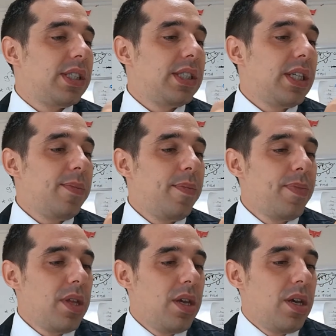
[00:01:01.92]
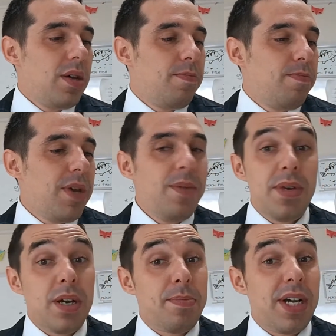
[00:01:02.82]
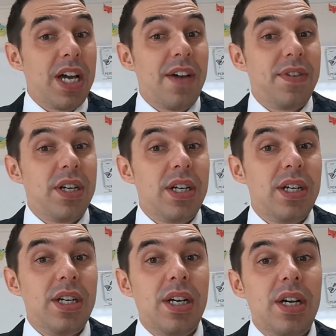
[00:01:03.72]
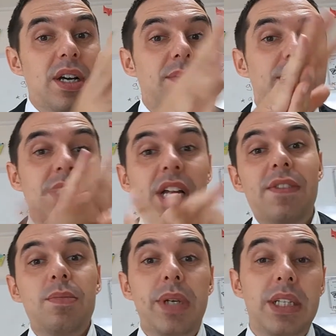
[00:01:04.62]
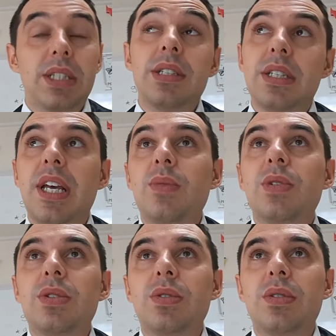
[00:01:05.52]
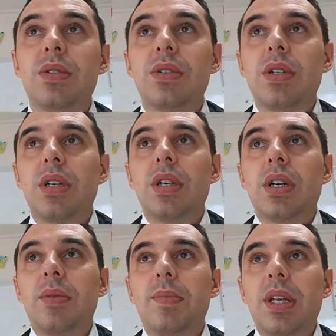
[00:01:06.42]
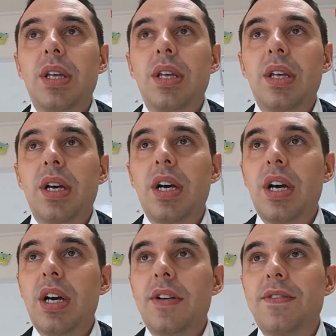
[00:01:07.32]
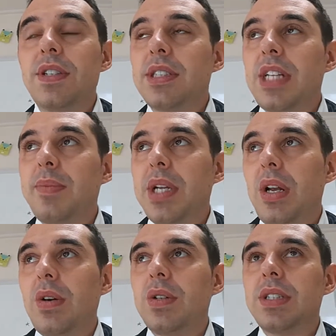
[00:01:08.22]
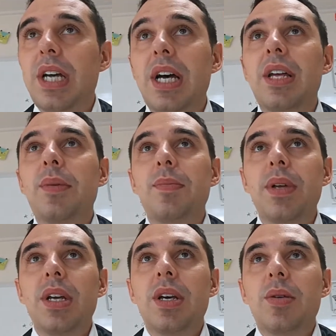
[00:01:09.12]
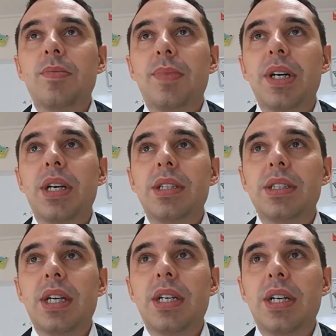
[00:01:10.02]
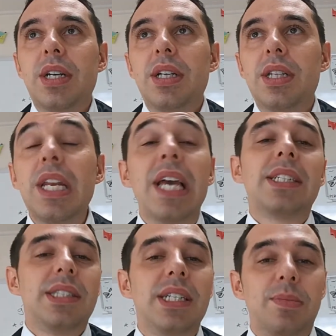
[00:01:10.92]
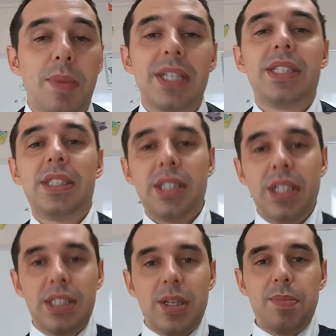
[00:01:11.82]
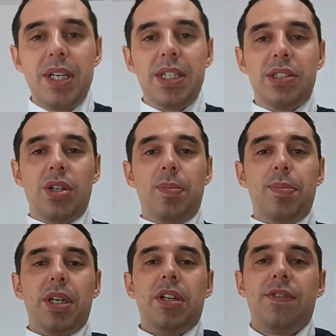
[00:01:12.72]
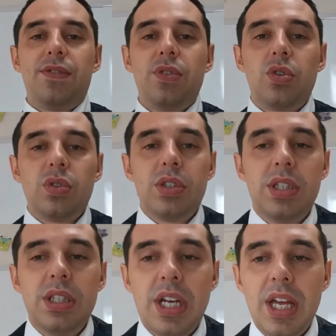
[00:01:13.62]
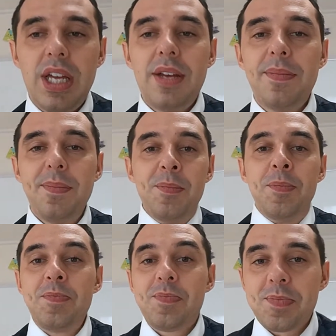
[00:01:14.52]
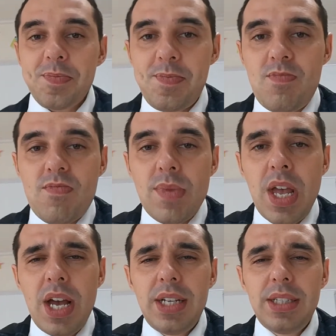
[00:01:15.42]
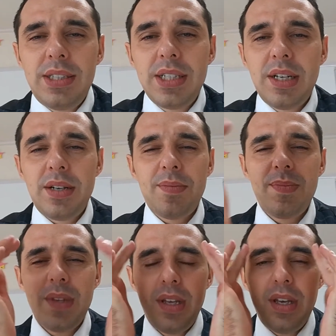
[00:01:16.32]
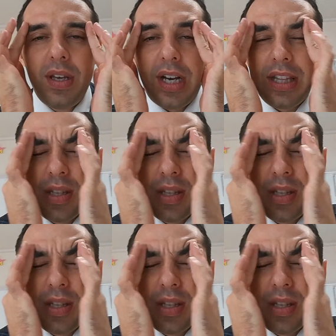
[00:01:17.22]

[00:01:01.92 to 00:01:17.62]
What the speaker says: system. Maybe I might have a staff meeting today, which will be first time in a long time. But the next 6 months is the biggest topic for today. And at